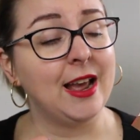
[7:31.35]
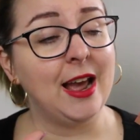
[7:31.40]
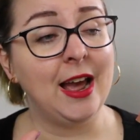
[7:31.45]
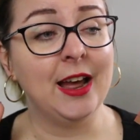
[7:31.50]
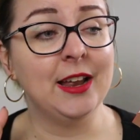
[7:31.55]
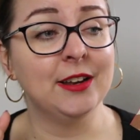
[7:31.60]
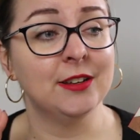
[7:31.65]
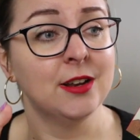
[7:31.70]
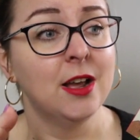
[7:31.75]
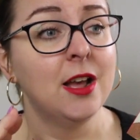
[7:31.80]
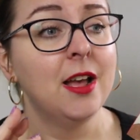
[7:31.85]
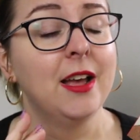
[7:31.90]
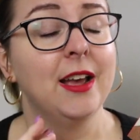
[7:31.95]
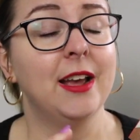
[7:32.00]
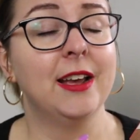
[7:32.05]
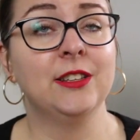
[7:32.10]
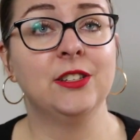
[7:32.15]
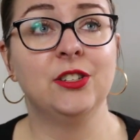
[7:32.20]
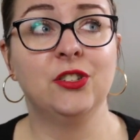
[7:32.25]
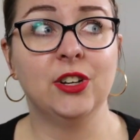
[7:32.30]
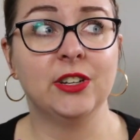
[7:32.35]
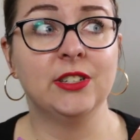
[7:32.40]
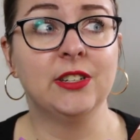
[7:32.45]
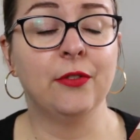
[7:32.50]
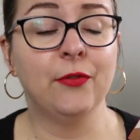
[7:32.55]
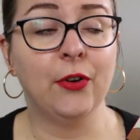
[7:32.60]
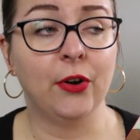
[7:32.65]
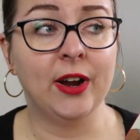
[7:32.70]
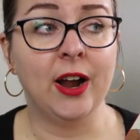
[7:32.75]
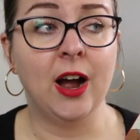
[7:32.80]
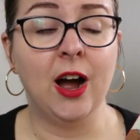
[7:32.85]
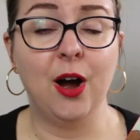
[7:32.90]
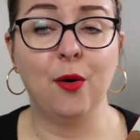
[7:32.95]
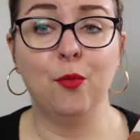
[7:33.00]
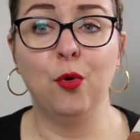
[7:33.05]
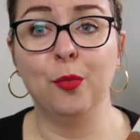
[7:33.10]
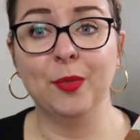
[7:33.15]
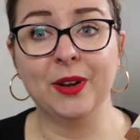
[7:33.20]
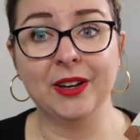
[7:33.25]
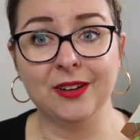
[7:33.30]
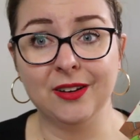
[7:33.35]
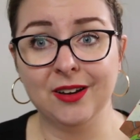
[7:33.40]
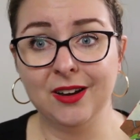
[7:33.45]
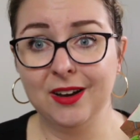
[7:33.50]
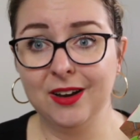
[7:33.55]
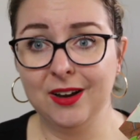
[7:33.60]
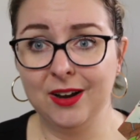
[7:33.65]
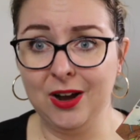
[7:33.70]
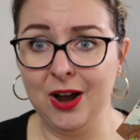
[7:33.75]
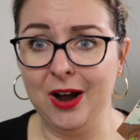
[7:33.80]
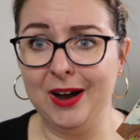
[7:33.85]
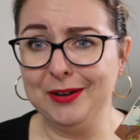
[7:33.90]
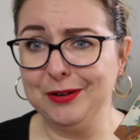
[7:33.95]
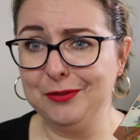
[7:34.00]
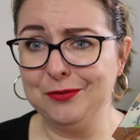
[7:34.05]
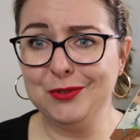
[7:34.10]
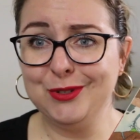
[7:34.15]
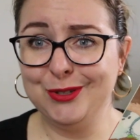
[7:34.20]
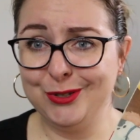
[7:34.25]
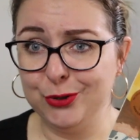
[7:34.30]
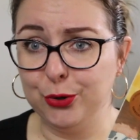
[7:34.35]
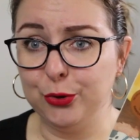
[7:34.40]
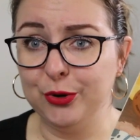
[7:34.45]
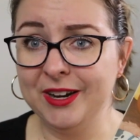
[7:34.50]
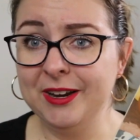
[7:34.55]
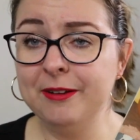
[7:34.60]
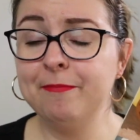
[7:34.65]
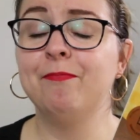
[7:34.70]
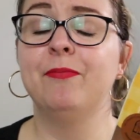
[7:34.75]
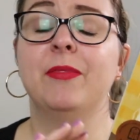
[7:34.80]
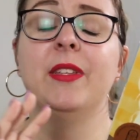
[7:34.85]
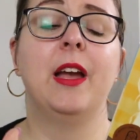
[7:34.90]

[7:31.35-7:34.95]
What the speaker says: And it's just a very heartwarming kind of story.